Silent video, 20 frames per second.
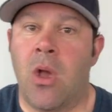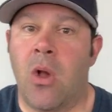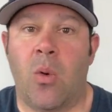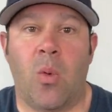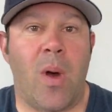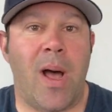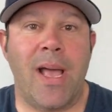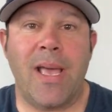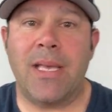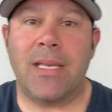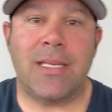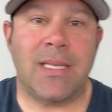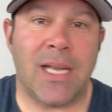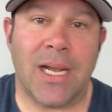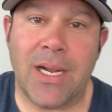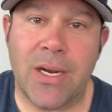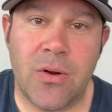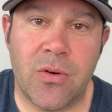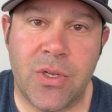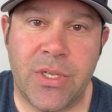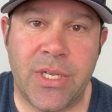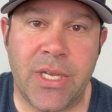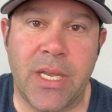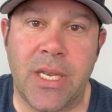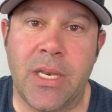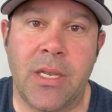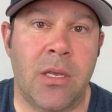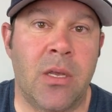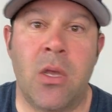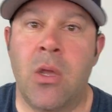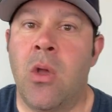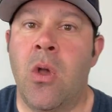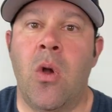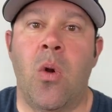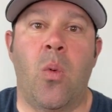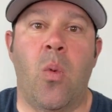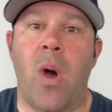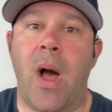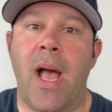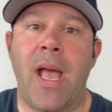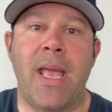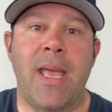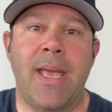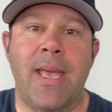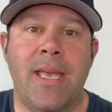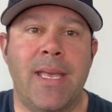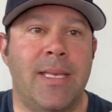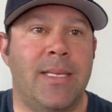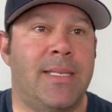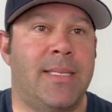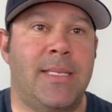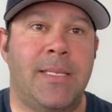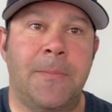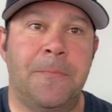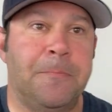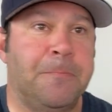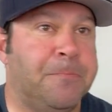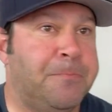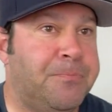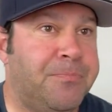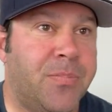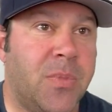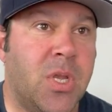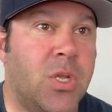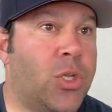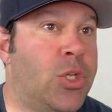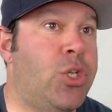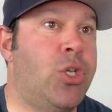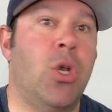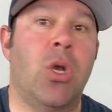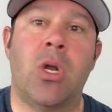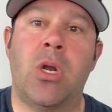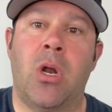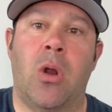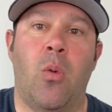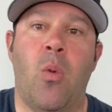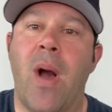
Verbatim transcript: Why is tyrosine? Why is sugar?